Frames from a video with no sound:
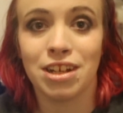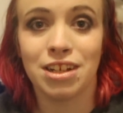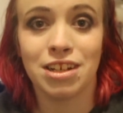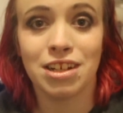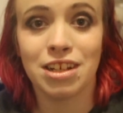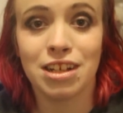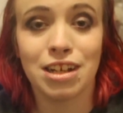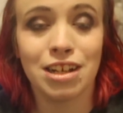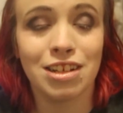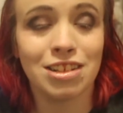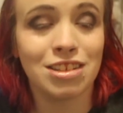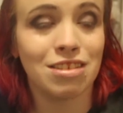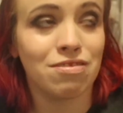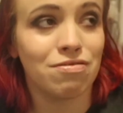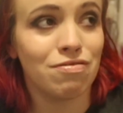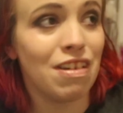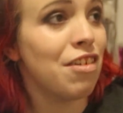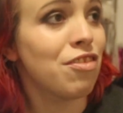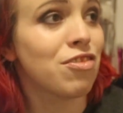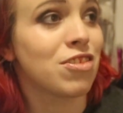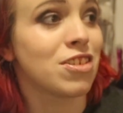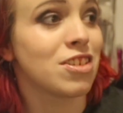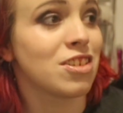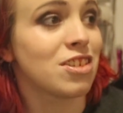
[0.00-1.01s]
And as
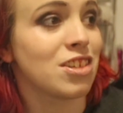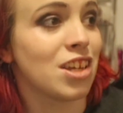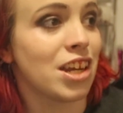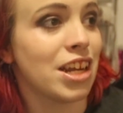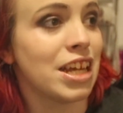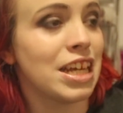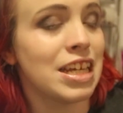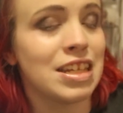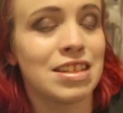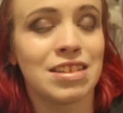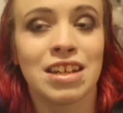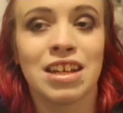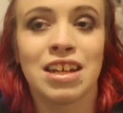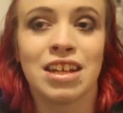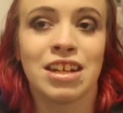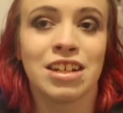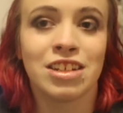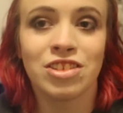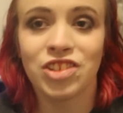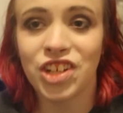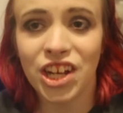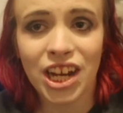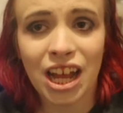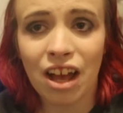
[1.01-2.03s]
reference to this,
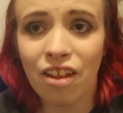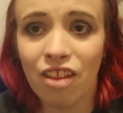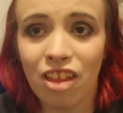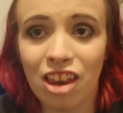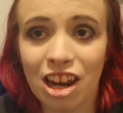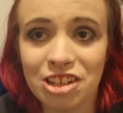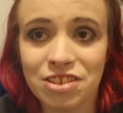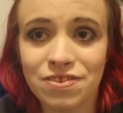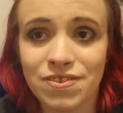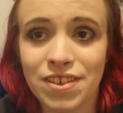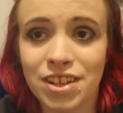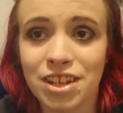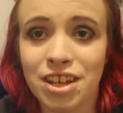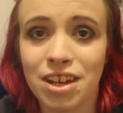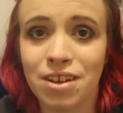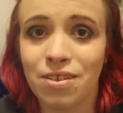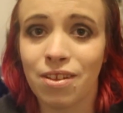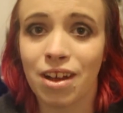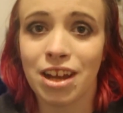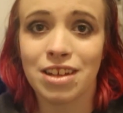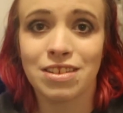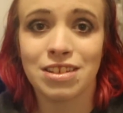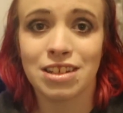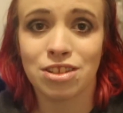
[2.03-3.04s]
check out the last video
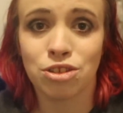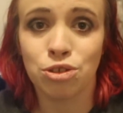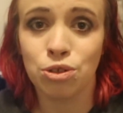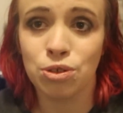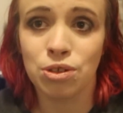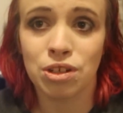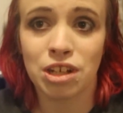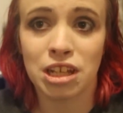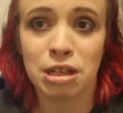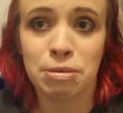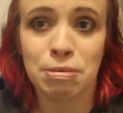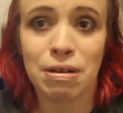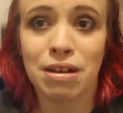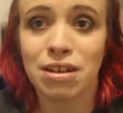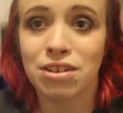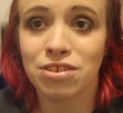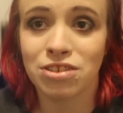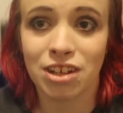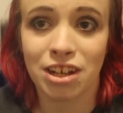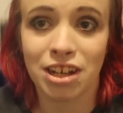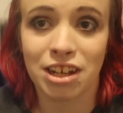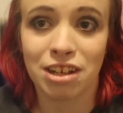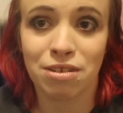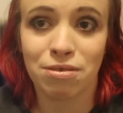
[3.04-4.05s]
that I did talking about
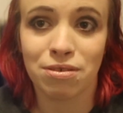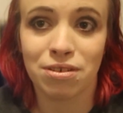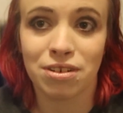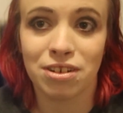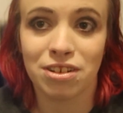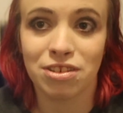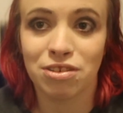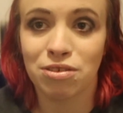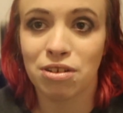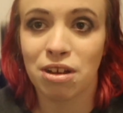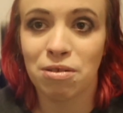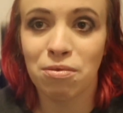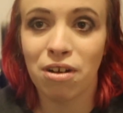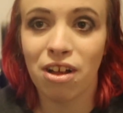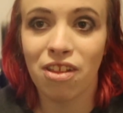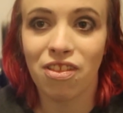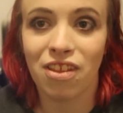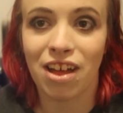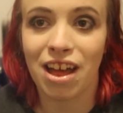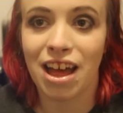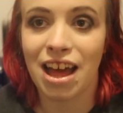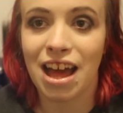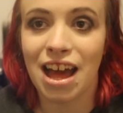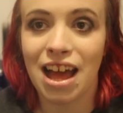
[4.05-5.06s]
psych wards and what
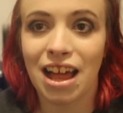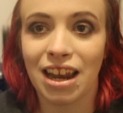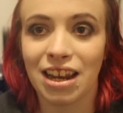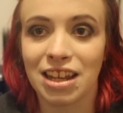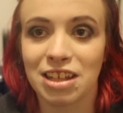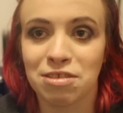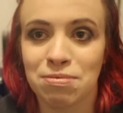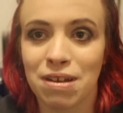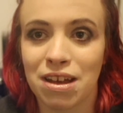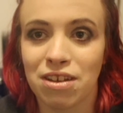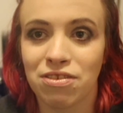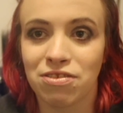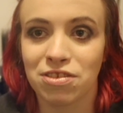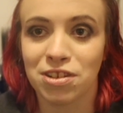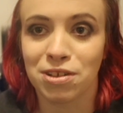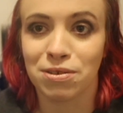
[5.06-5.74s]
the hell is Beth